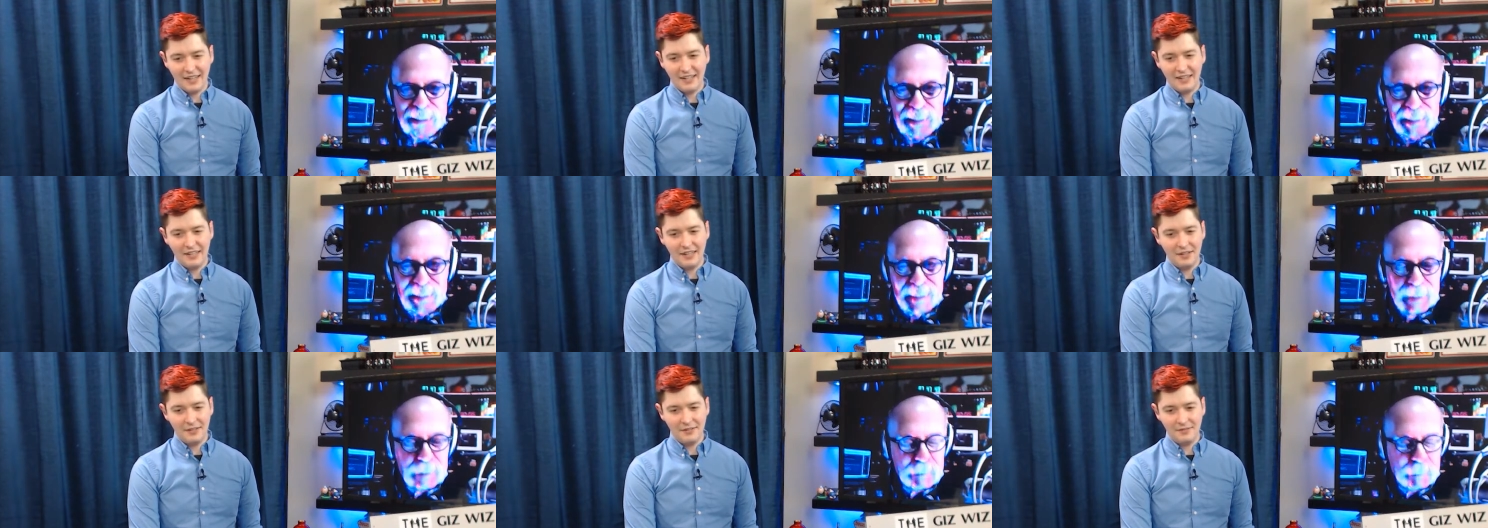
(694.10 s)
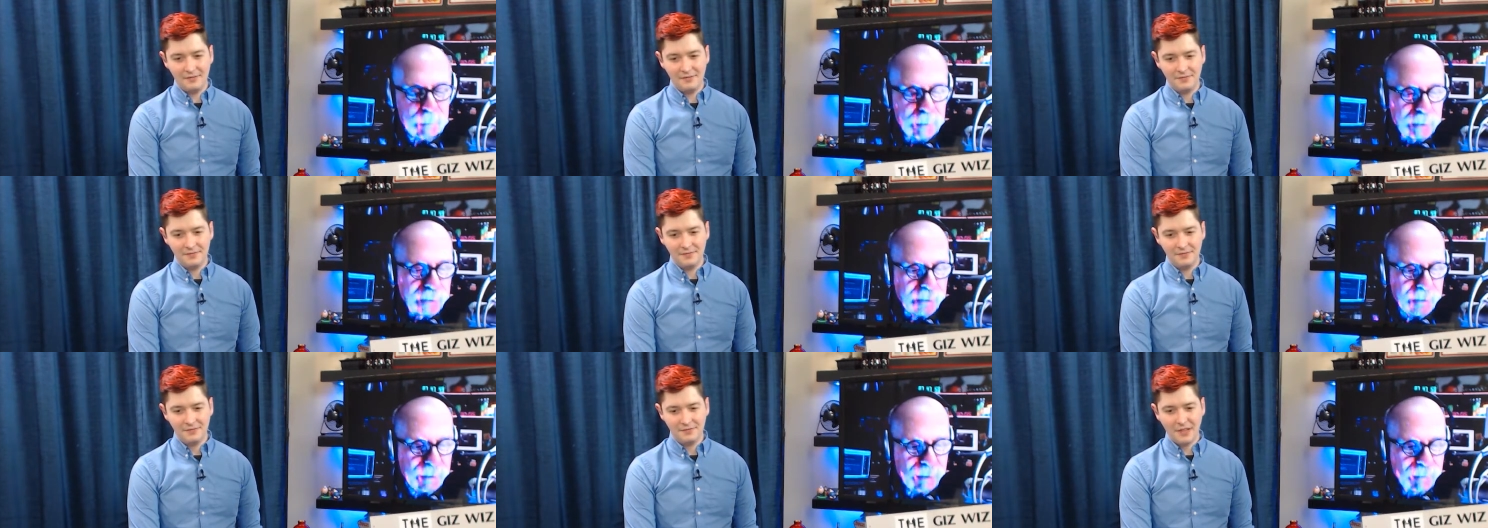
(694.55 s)
Speaker 1: i, I
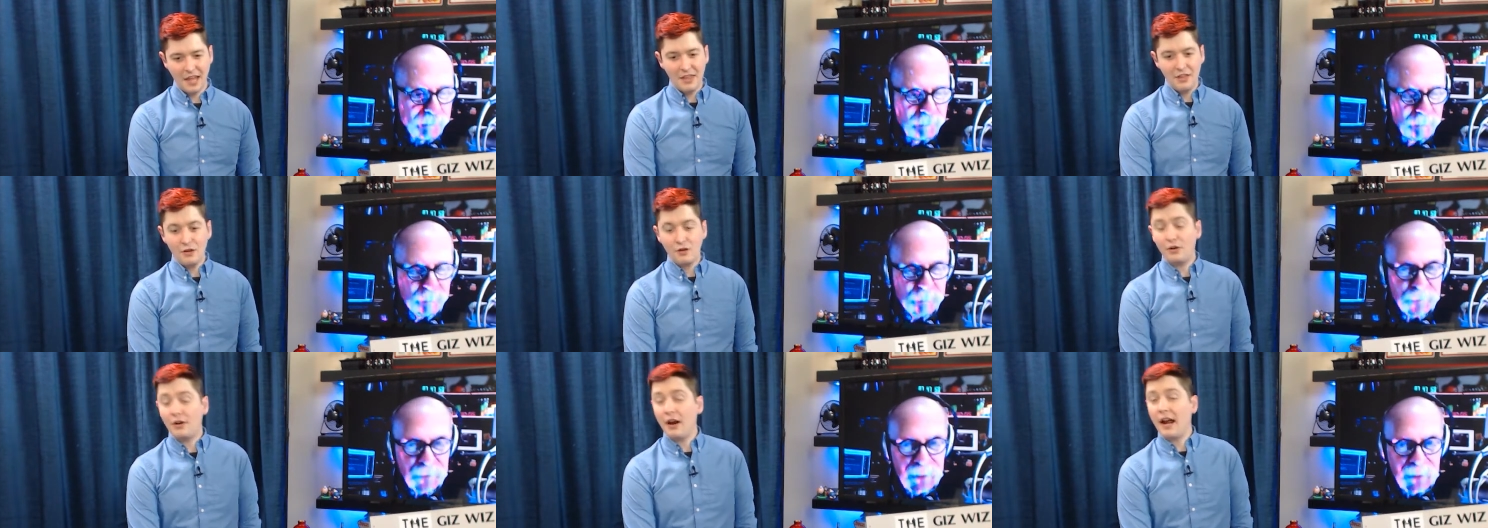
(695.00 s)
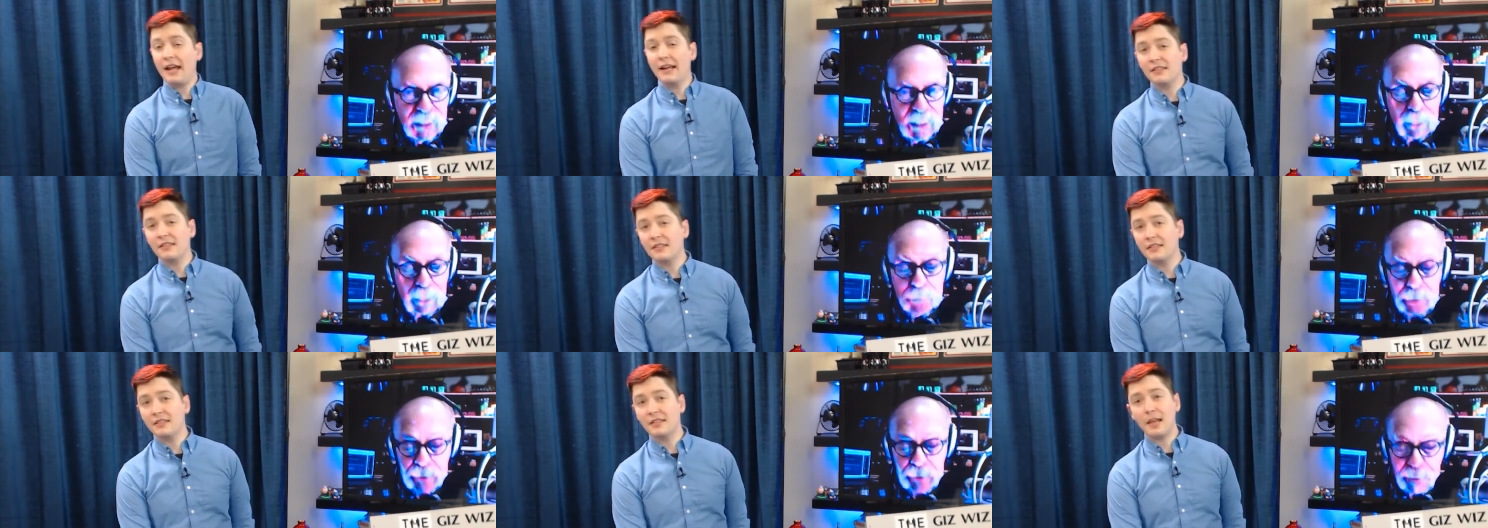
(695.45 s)
mean and they're great I
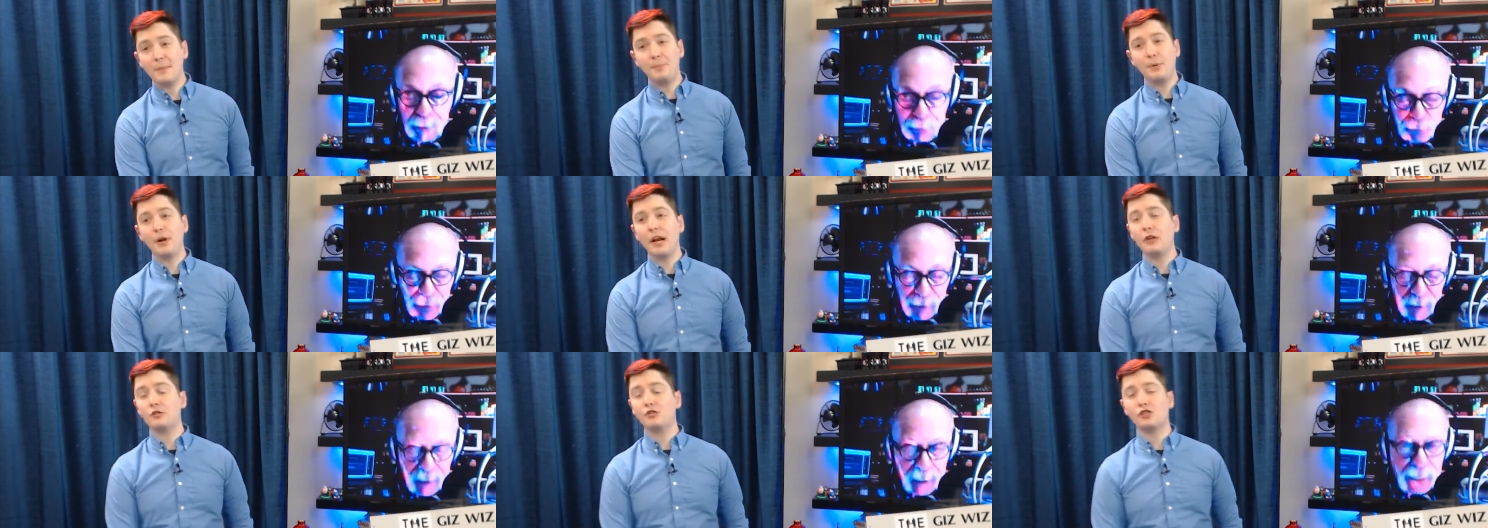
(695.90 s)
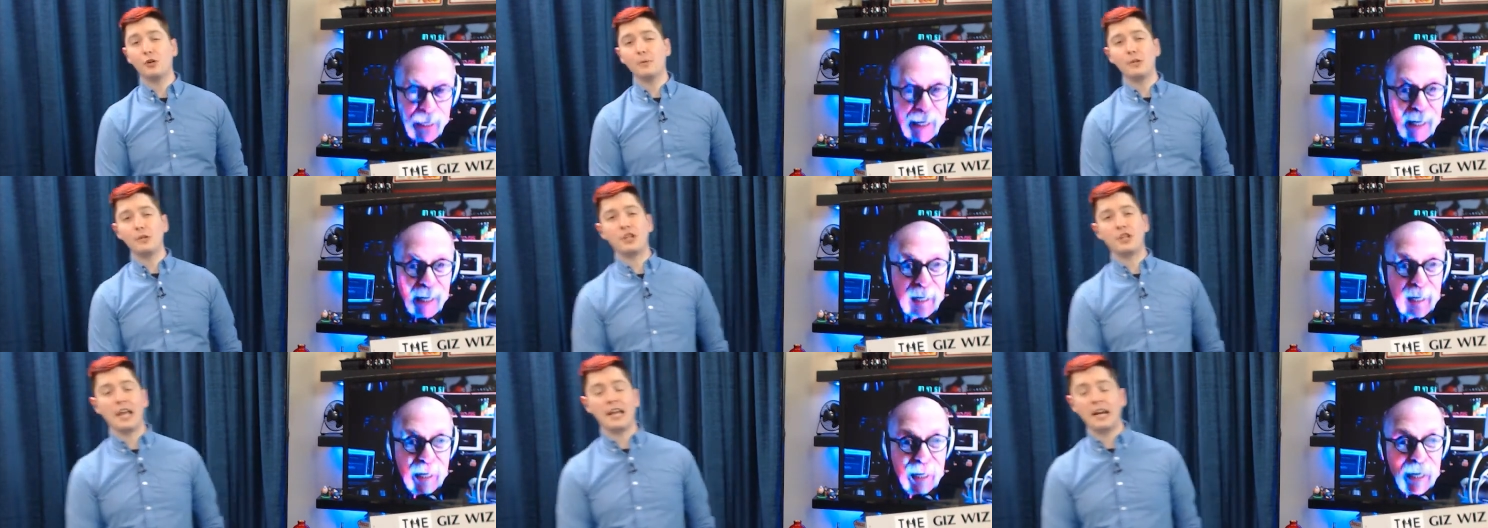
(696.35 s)
mean, it, they put out so
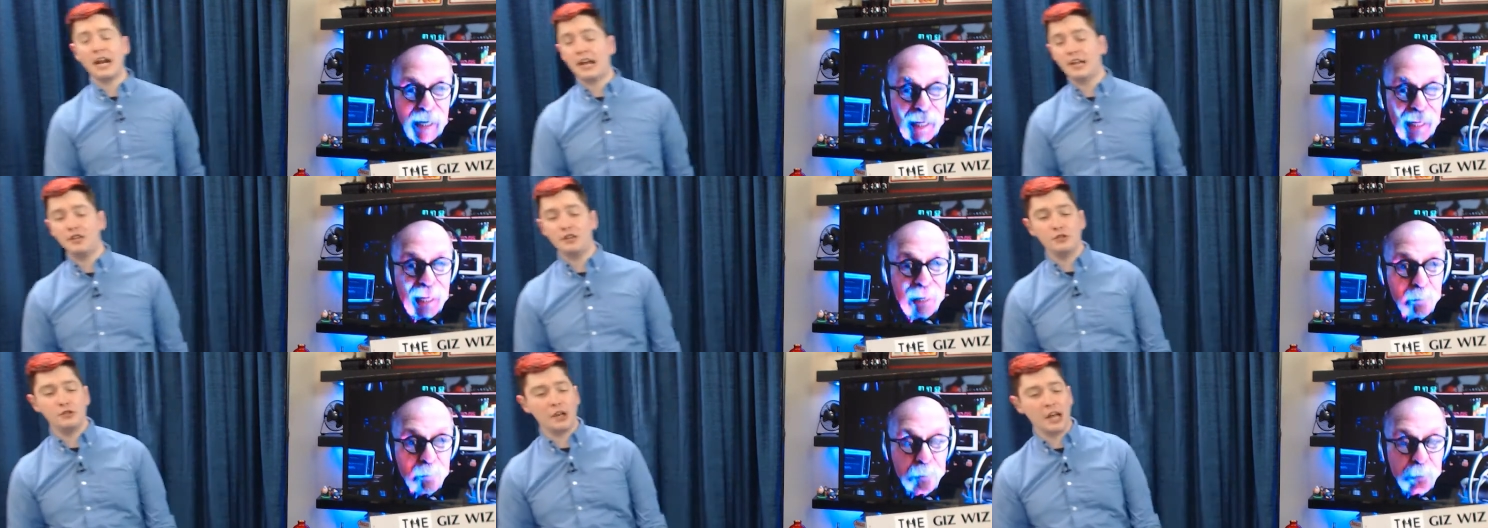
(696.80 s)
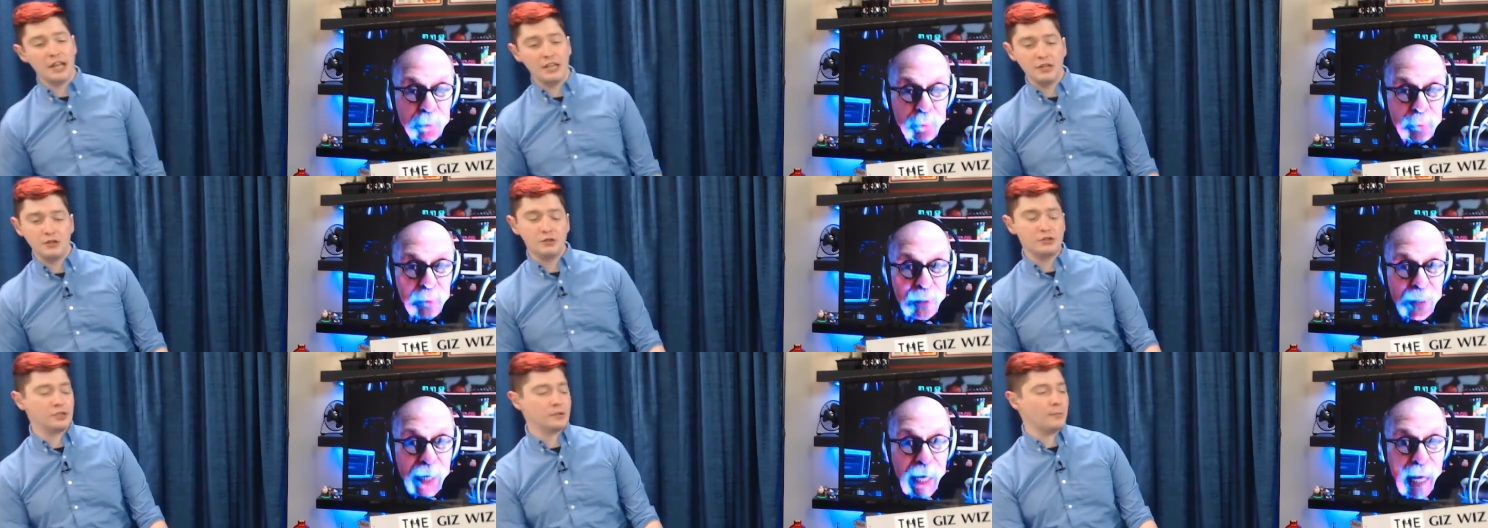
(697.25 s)
much light i use i
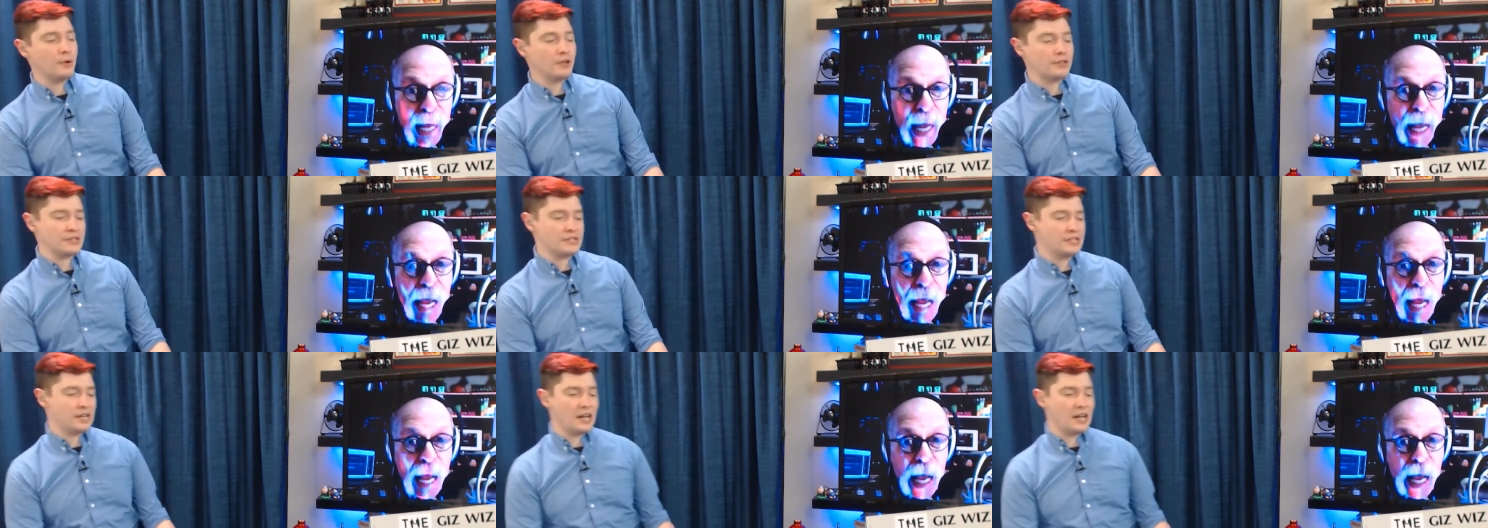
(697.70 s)
use them all the